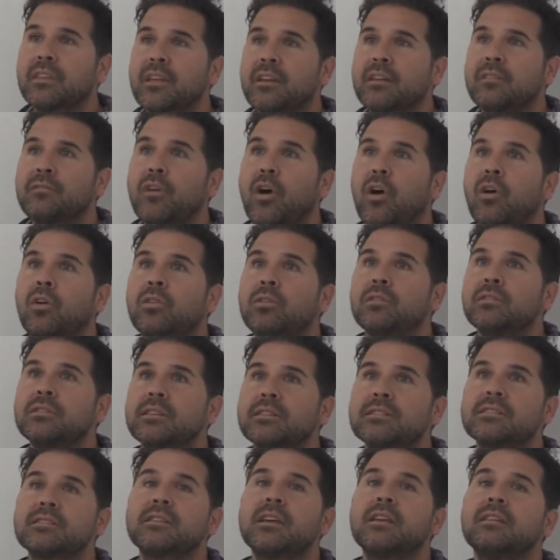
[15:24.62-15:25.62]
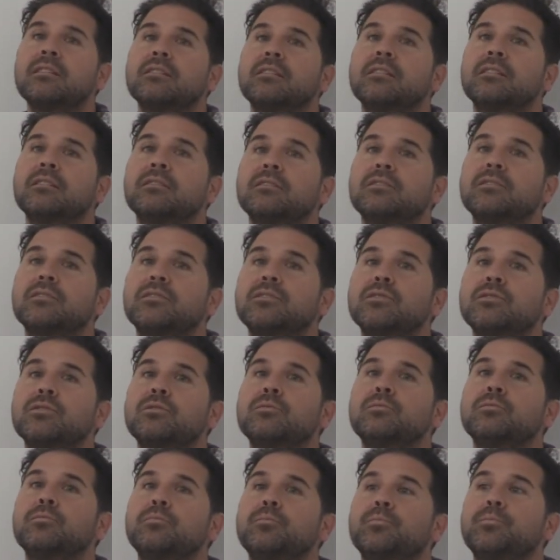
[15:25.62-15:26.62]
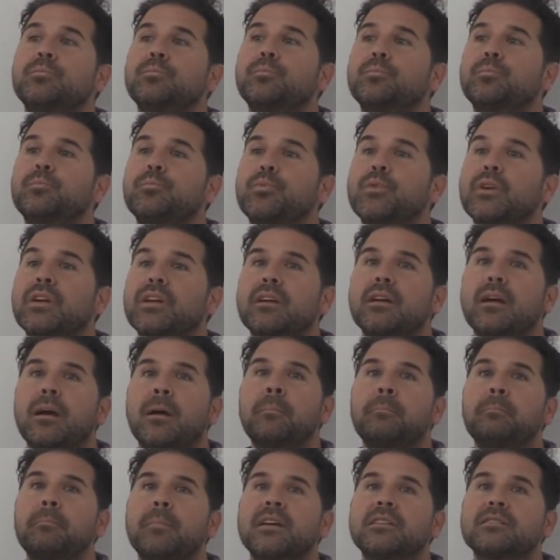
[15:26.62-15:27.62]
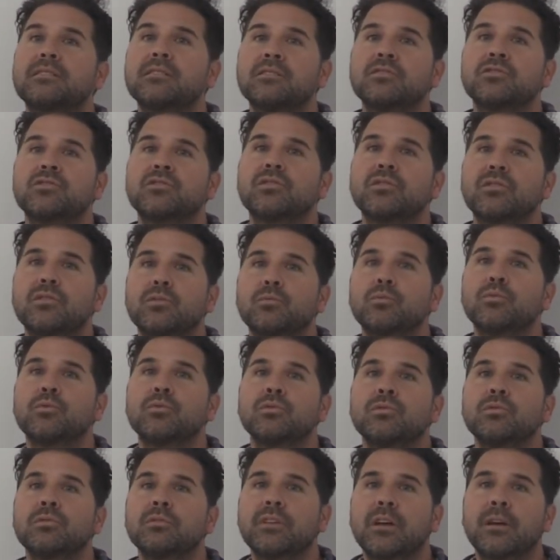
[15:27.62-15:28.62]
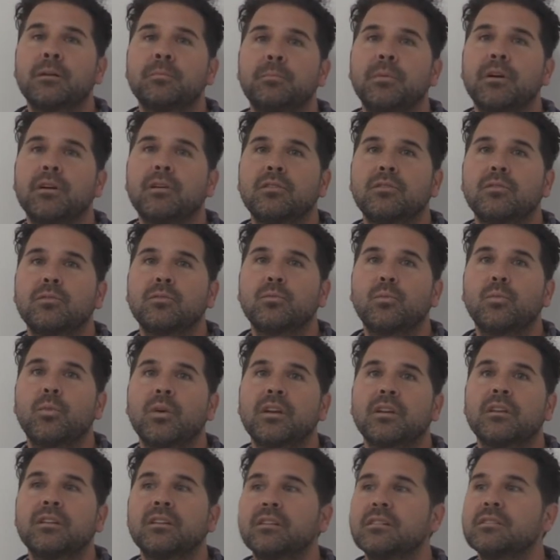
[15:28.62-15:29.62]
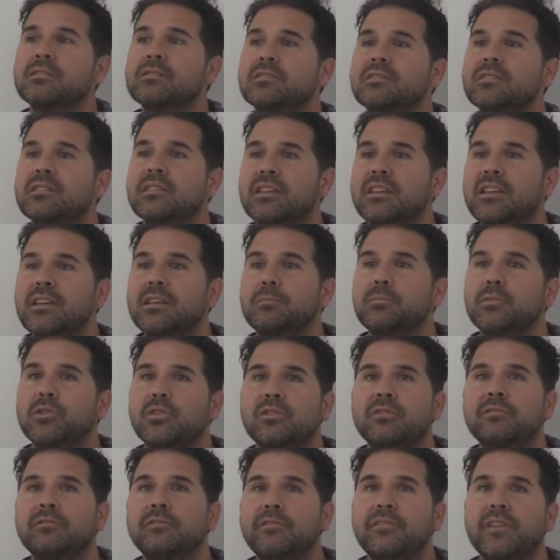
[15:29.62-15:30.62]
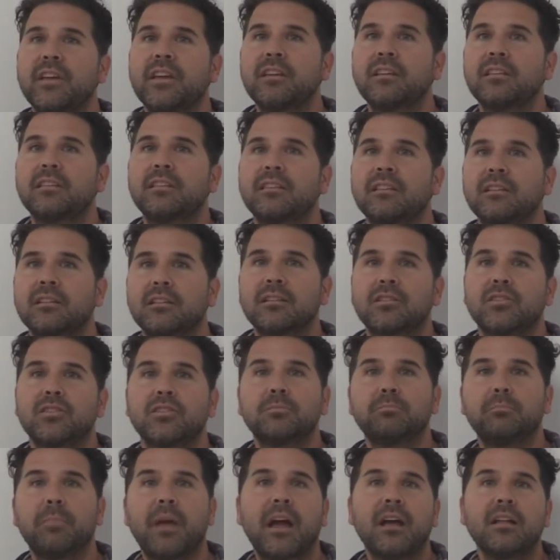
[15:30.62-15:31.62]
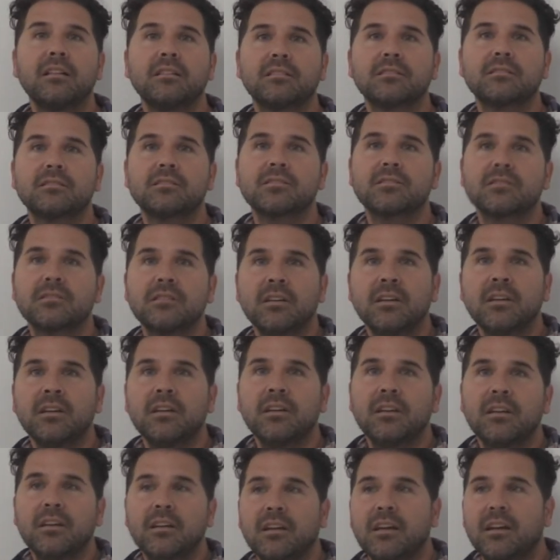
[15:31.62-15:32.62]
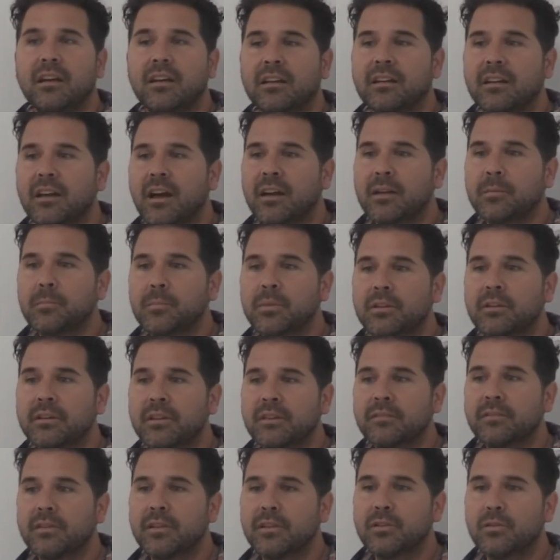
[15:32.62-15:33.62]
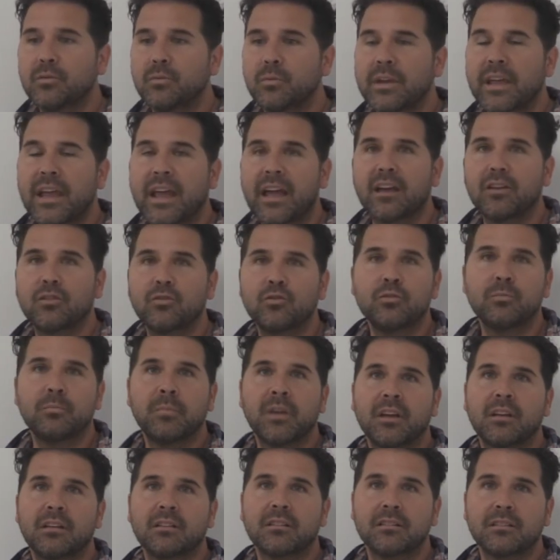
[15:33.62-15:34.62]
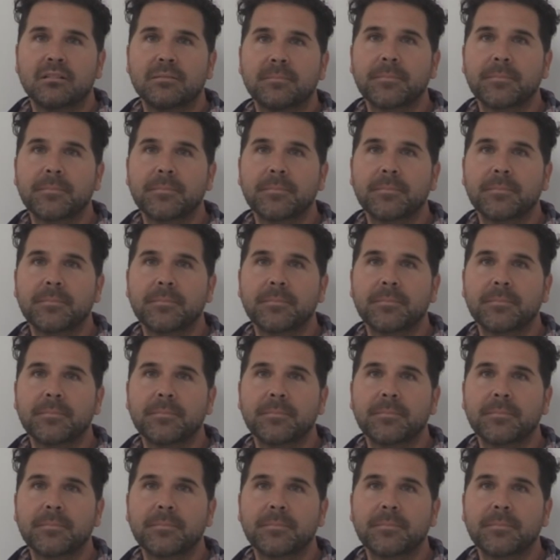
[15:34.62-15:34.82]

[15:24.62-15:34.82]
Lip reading: that have all descended to bring a message to the world about what it is to keep good faith and a good balance. And I believe, you know, we had Umar,